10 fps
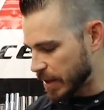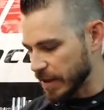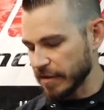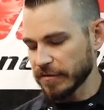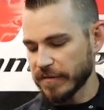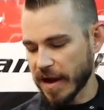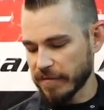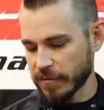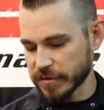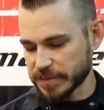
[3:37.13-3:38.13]
These are
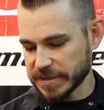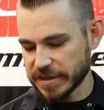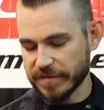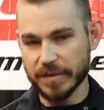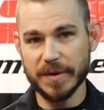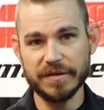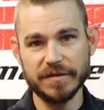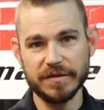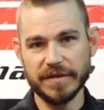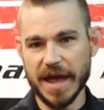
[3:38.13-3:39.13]
5-4 specific
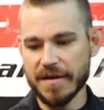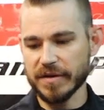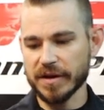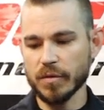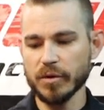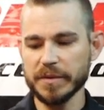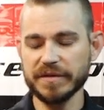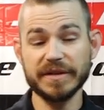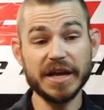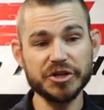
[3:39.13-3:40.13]
pistons. They have an
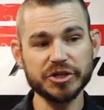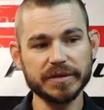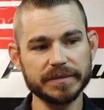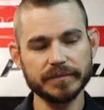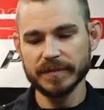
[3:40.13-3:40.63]
enormous dish,